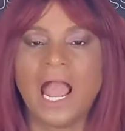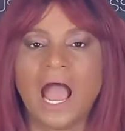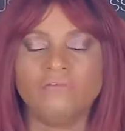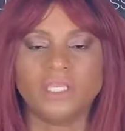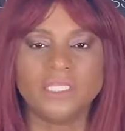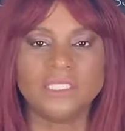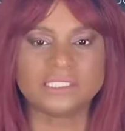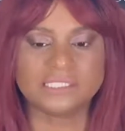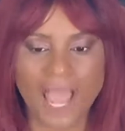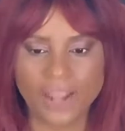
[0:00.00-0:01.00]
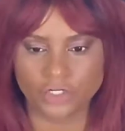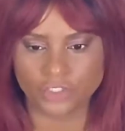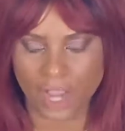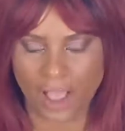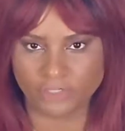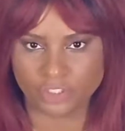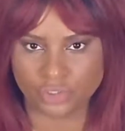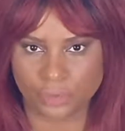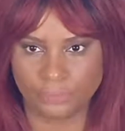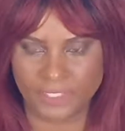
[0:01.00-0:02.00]
having a desire to have a
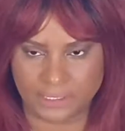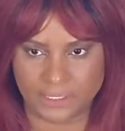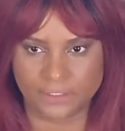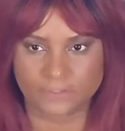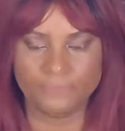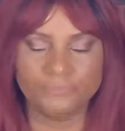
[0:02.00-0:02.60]
strong business.